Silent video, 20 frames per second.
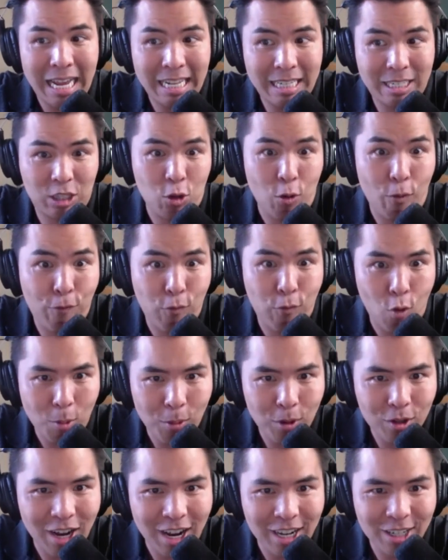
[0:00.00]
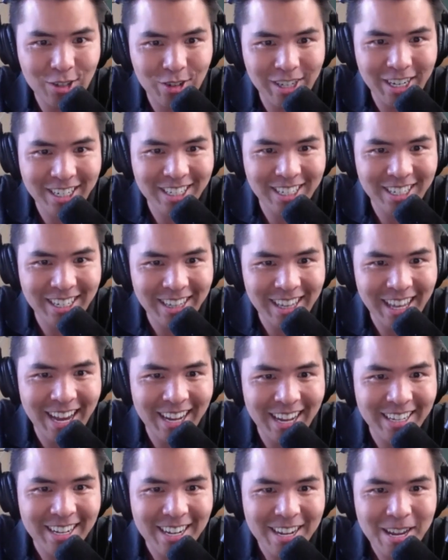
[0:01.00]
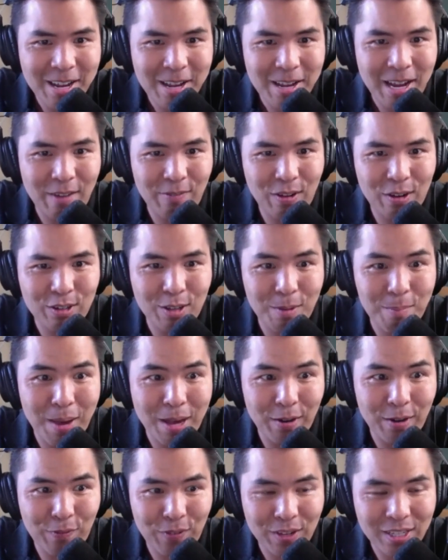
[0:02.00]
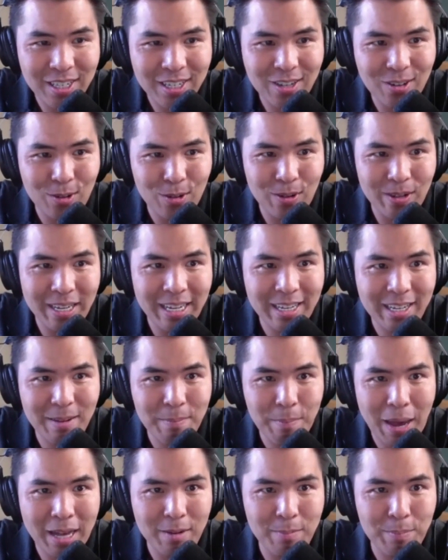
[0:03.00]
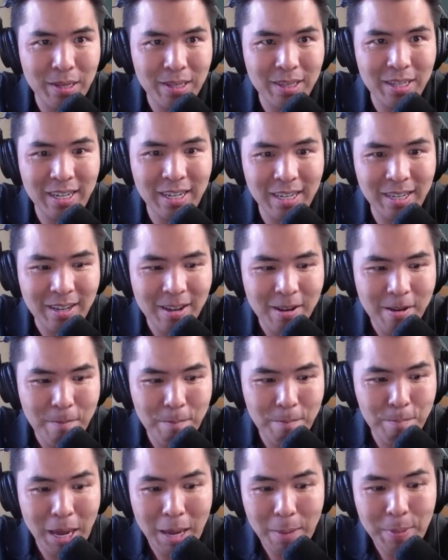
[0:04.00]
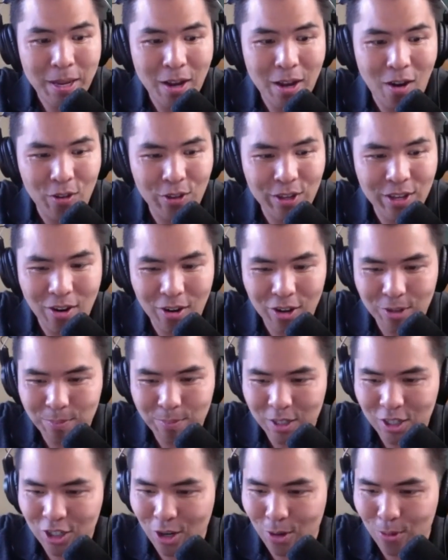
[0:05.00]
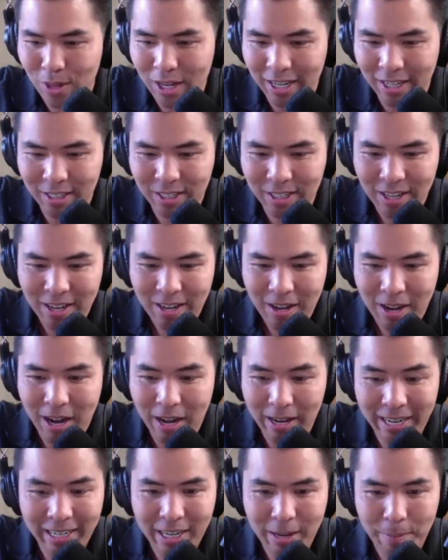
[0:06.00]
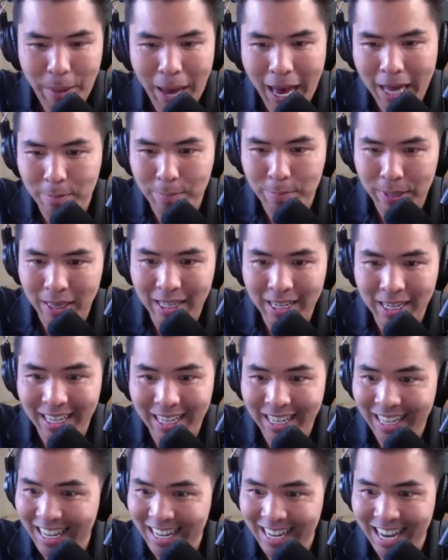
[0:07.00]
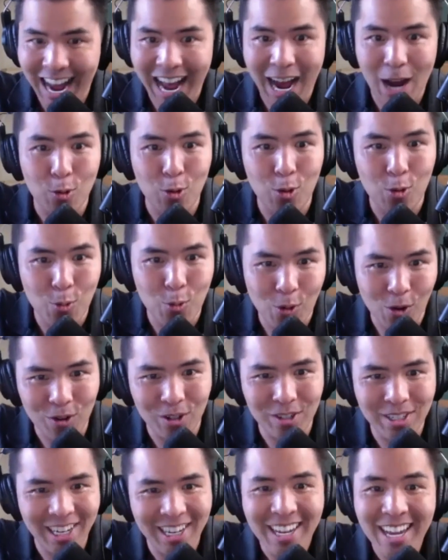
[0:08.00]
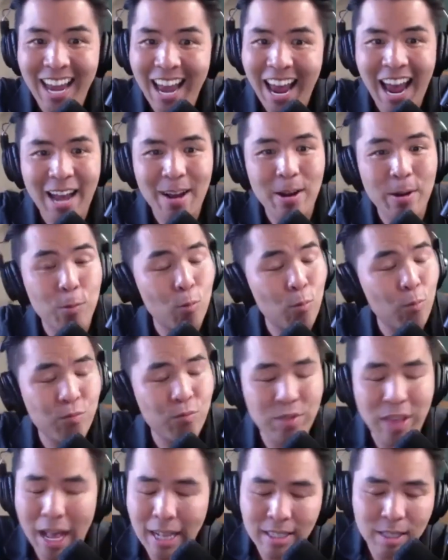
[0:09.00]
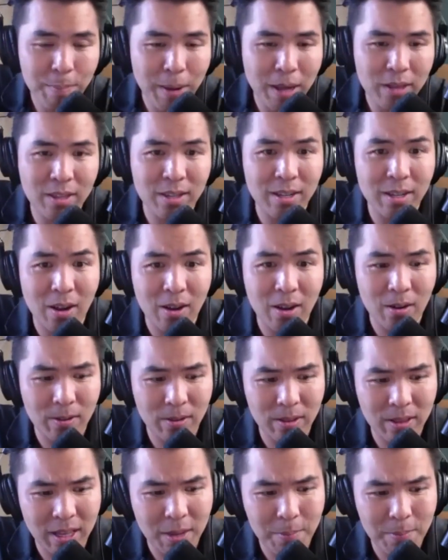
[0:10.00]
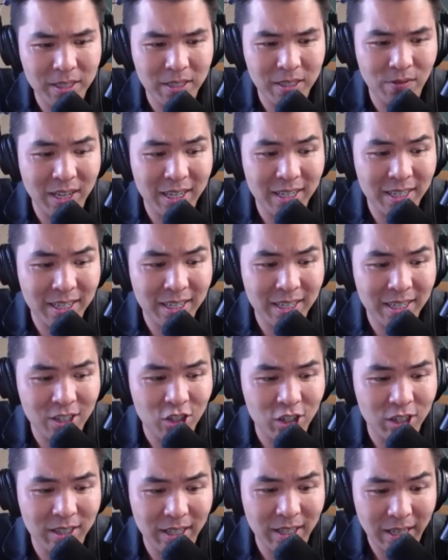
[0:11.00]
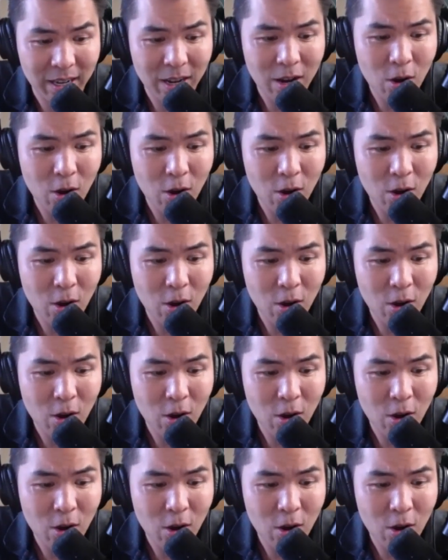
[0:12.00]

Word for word: It's no formal contradiction in that. If there's a metaphysical incompatibility, maybe all the arguments show that it's an incompatibility in our world. That's about the limits of contingency.